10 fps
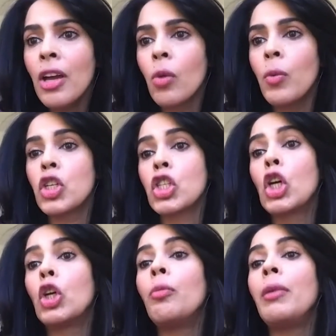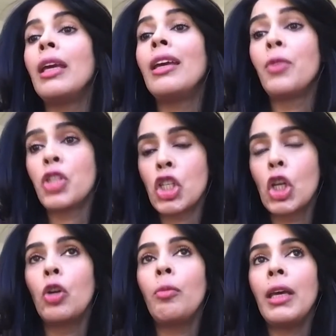which is going
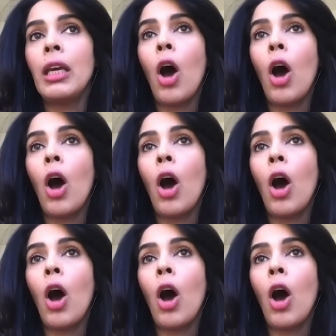to be